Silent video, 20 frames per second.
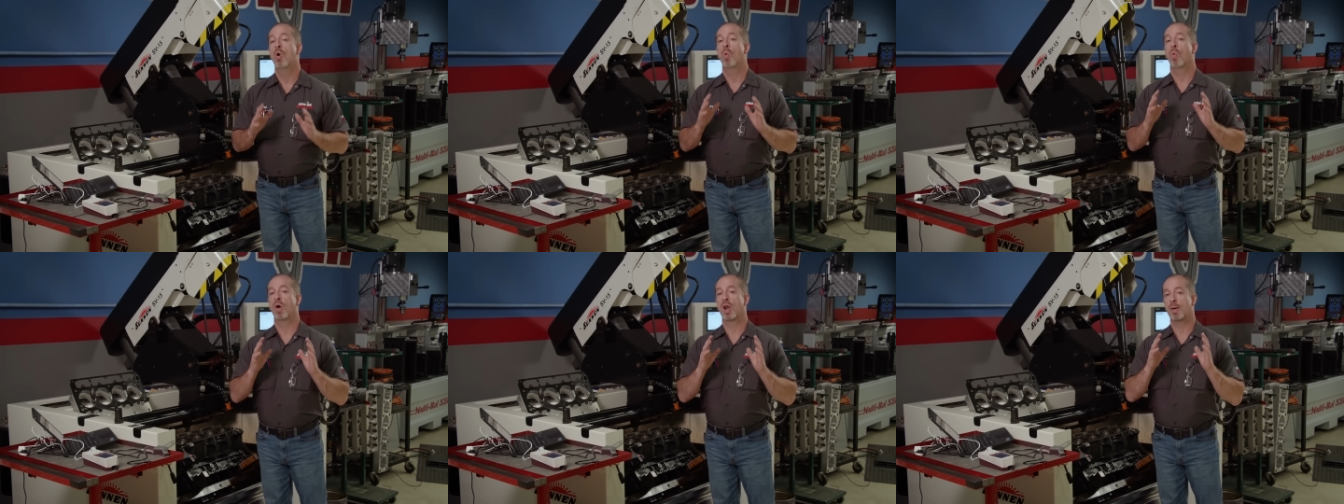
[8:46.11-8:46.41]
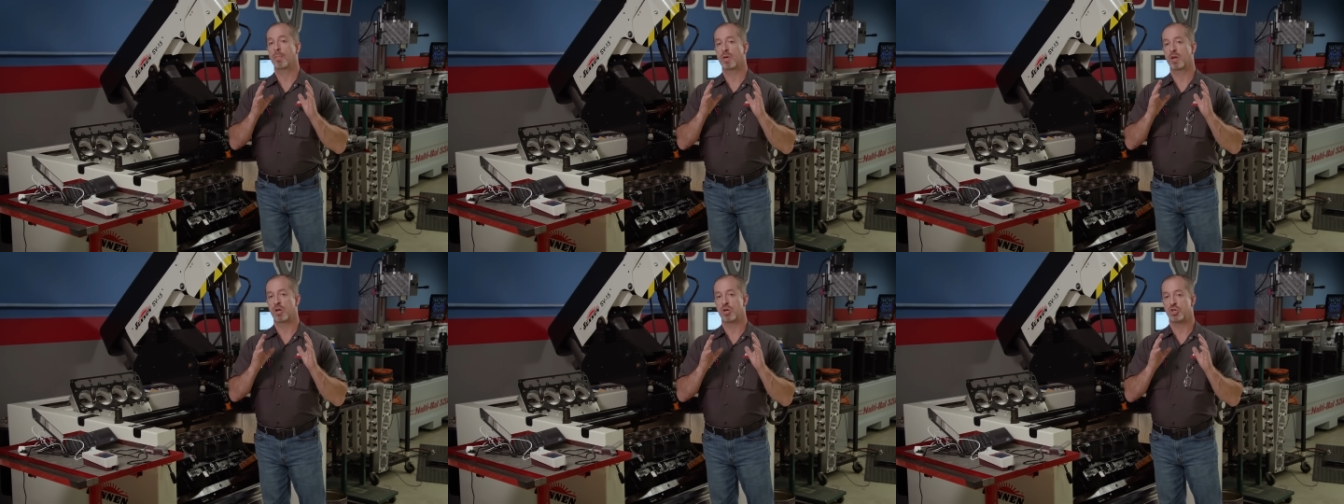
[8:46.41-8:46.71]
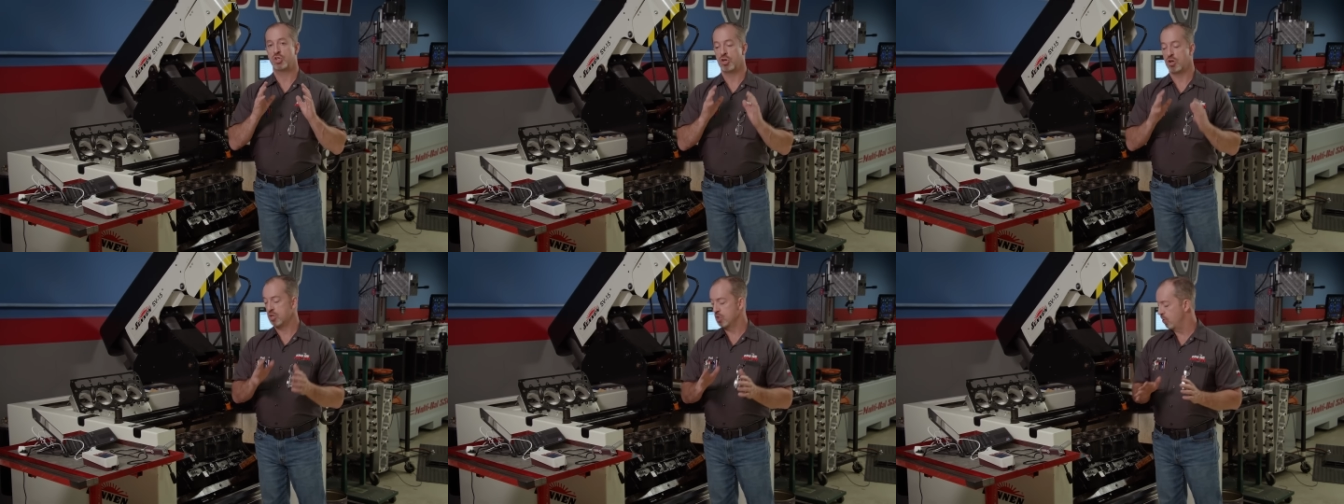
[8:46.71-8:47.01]
What I'm going to
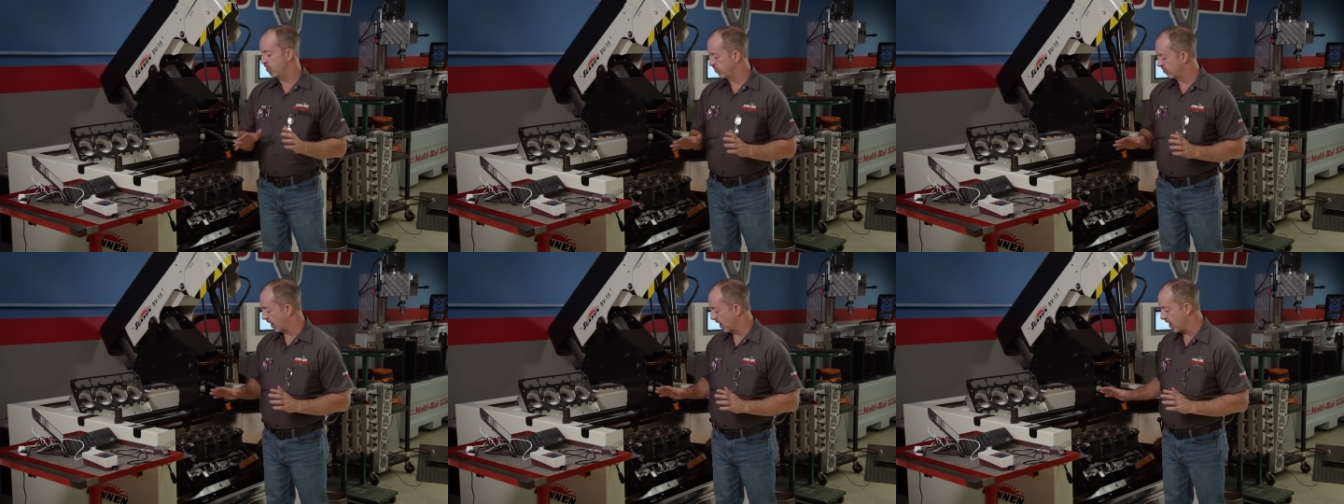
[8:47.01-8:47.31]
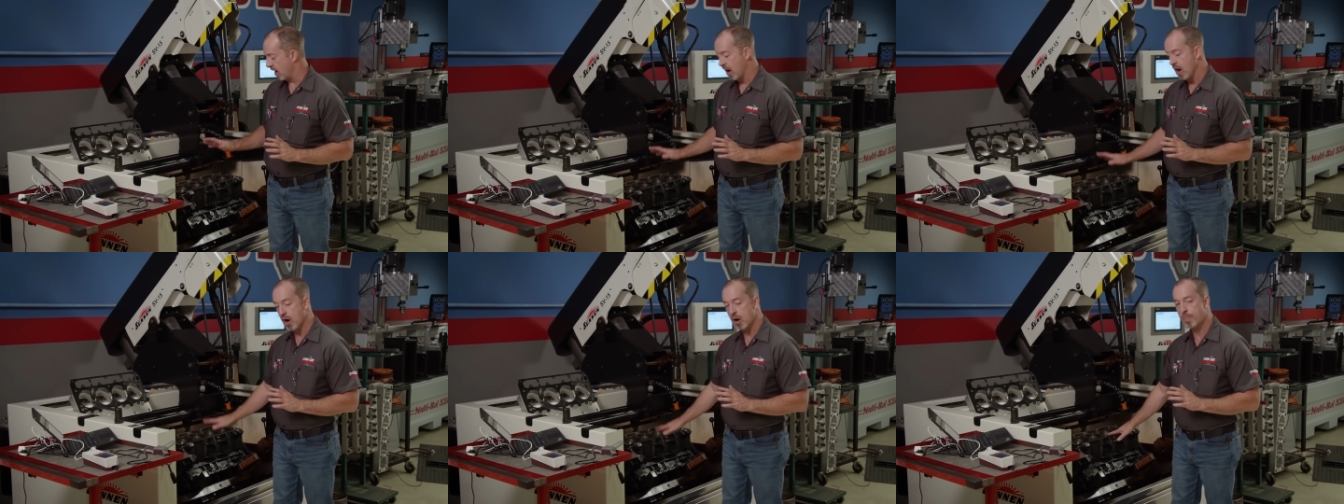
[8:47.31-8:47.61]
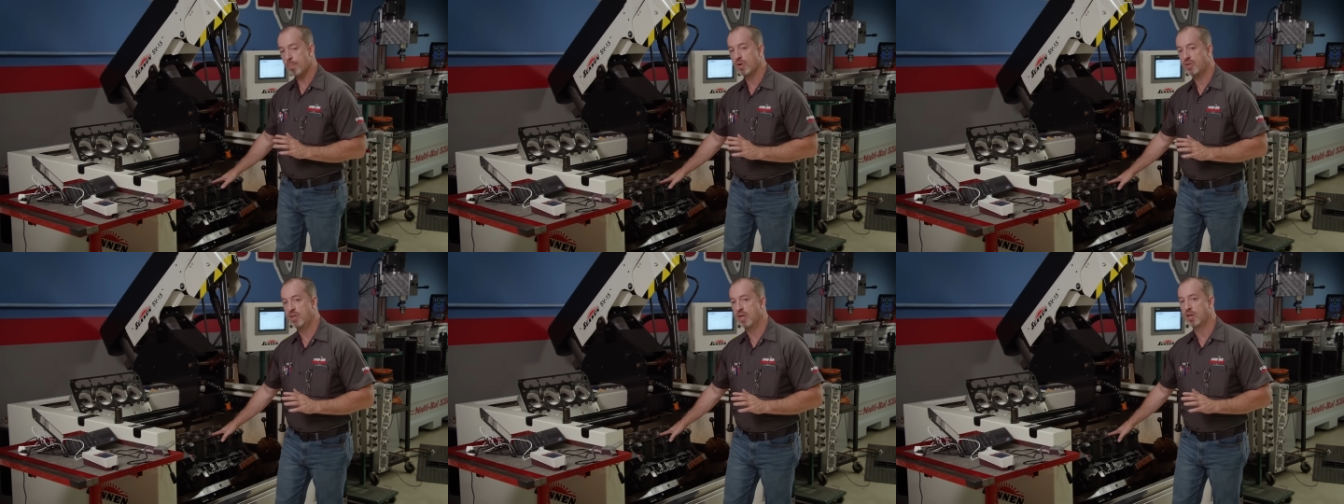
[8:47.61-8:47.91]
show you is on
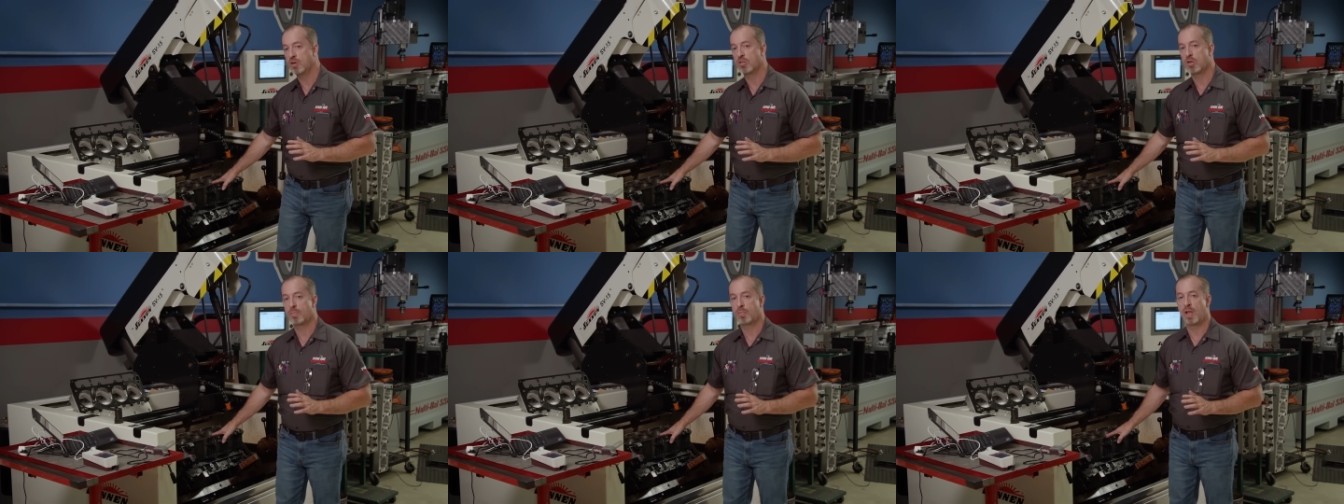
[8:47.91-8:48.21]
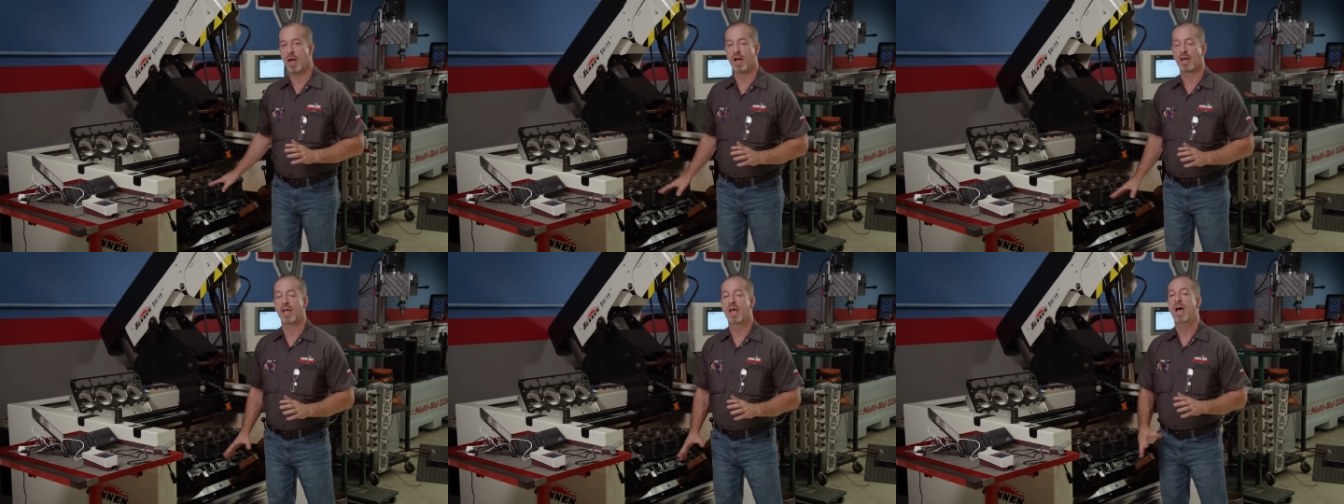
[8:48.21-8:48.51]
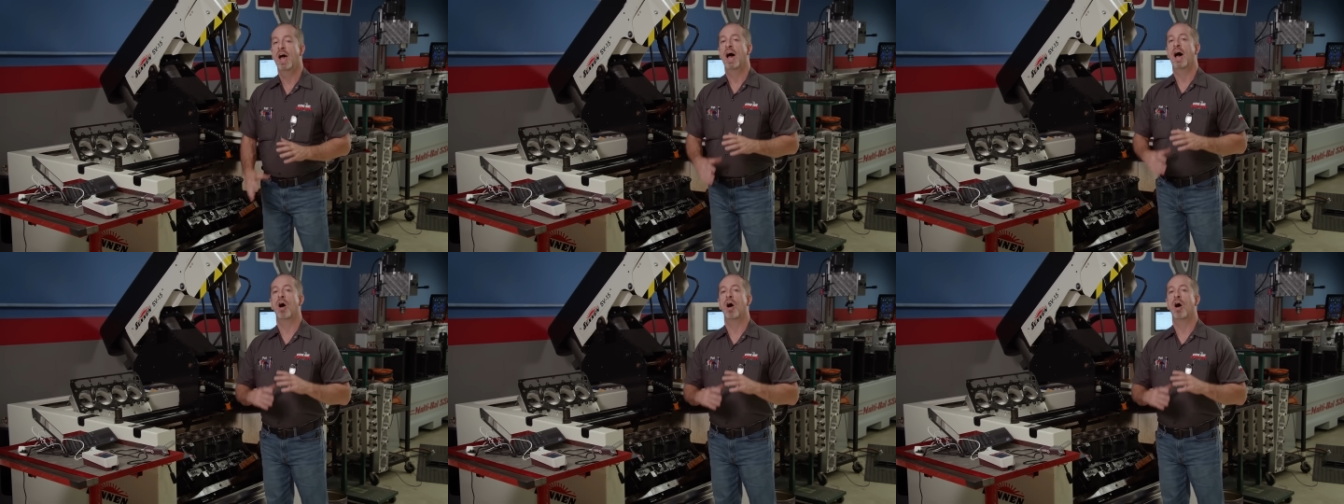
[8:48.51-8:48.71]
our particular block,